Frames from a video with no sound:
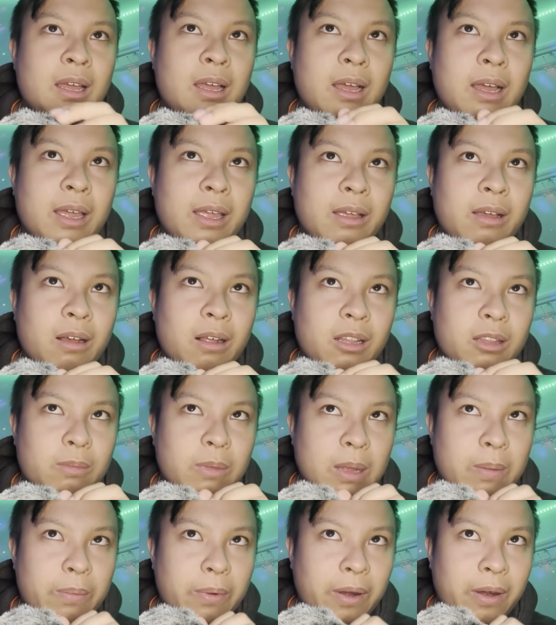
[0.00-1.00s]
I called
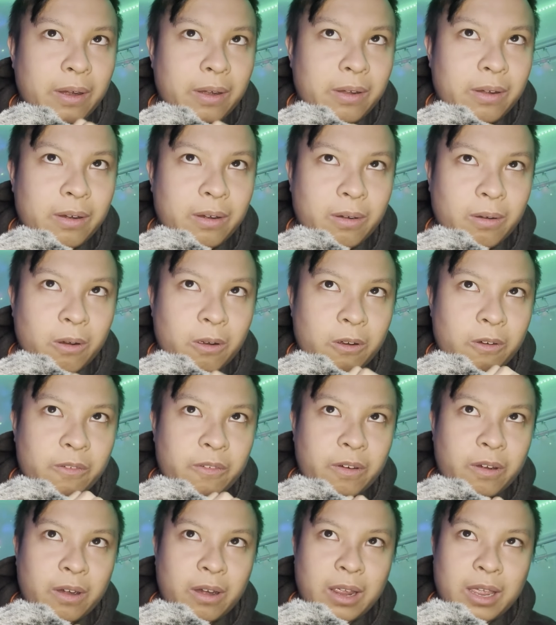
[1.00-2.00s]
my partner
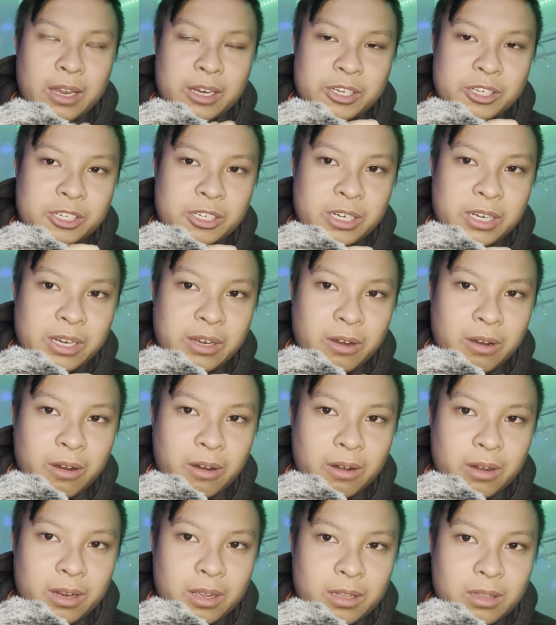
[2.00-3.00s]
over and she
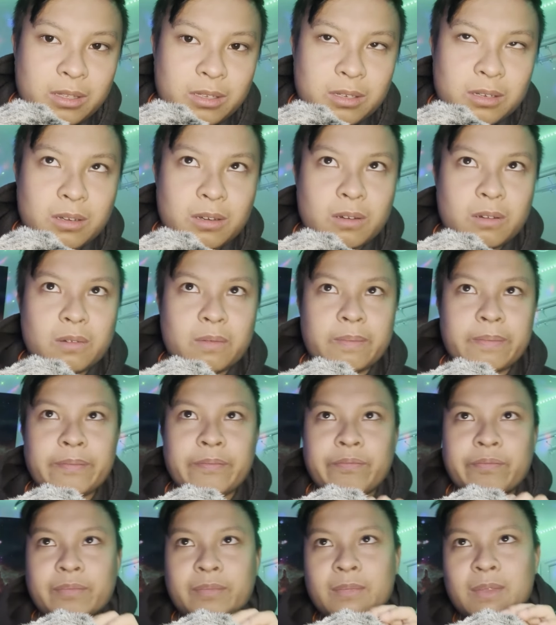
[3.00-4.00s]
heard it too,
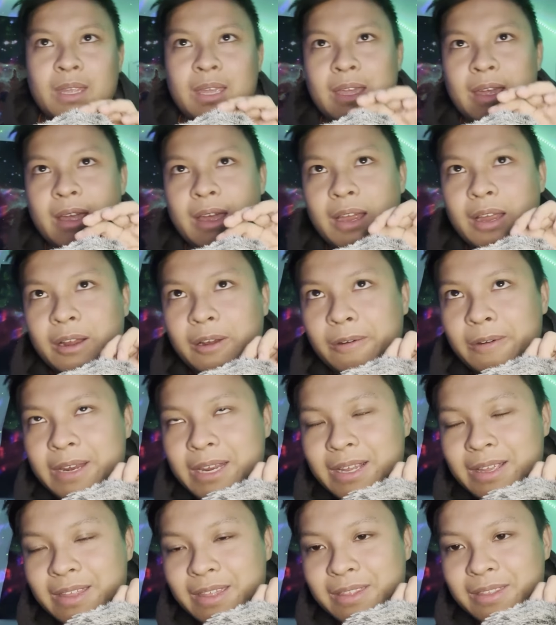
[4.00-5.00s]

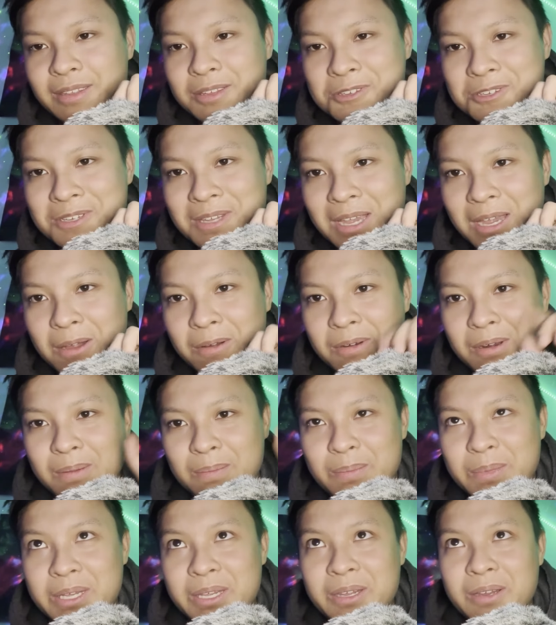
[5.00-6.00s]
agreeing that the sound
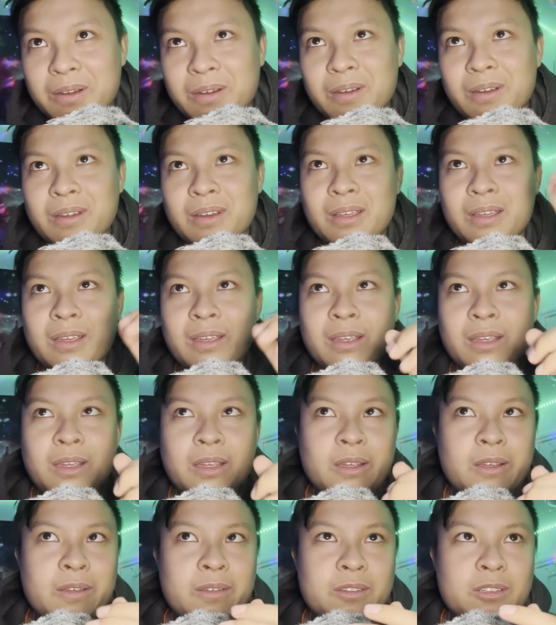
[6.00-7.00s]
appeared
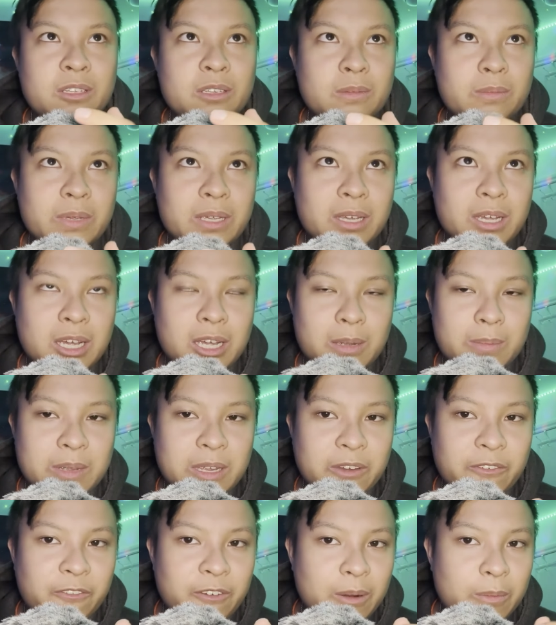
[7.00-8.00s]
to be
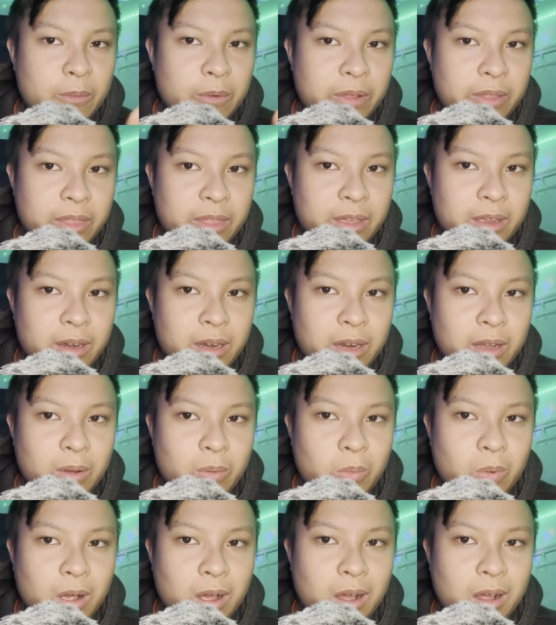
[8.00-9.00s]
coming from within the
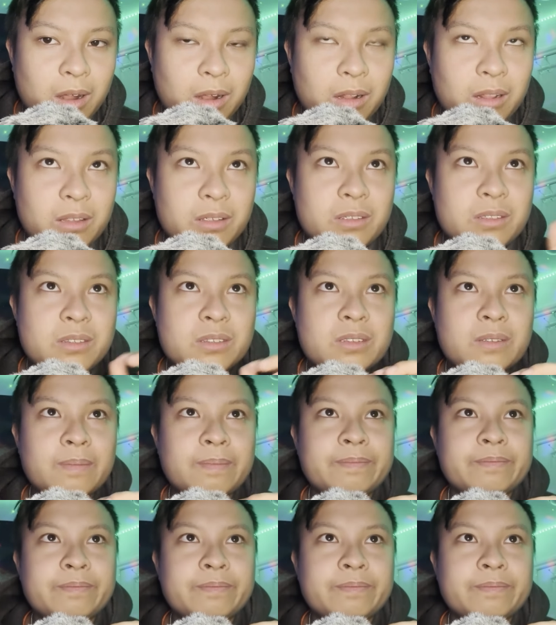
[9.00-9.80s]
walls.